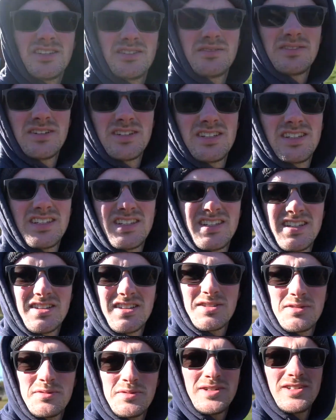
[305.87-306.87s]
you want to see the
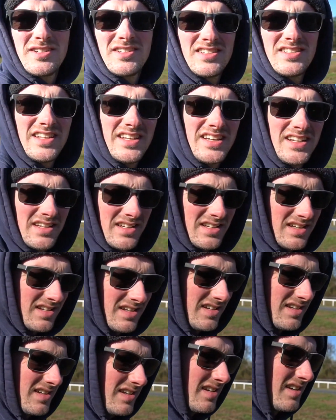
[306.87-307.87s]
other weirdest thing?
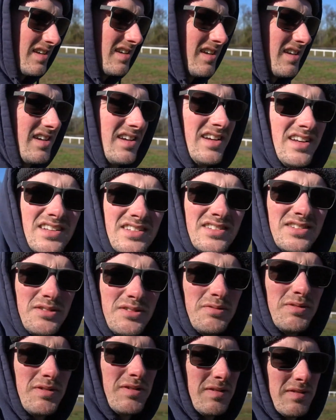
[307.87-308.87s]
So
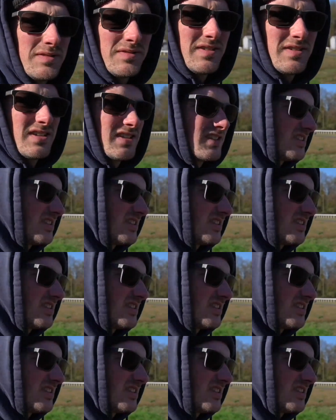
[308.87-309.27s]
where we've run the